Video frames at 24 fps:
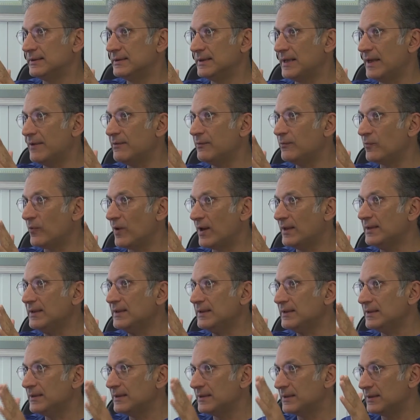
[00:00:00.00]
left one,
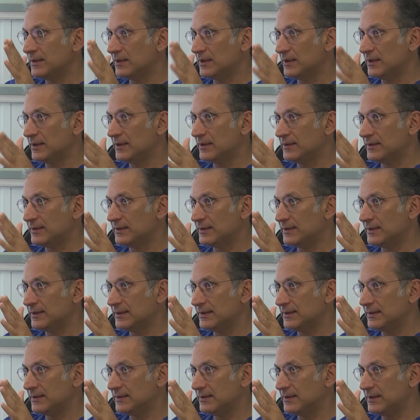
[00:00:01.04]

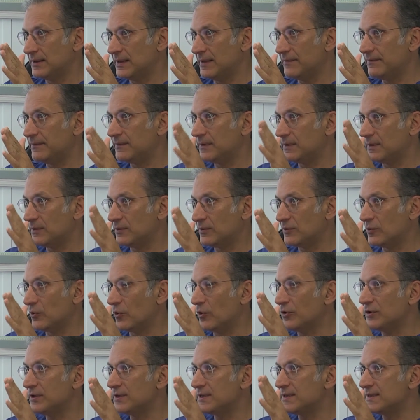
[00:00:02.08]
the left
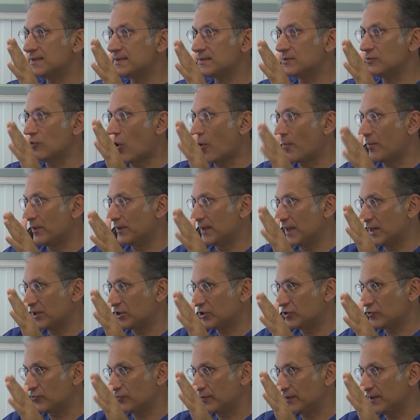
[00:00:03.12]
cord is normal
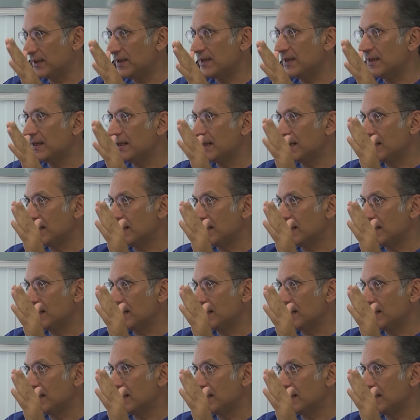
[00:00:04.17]
actually.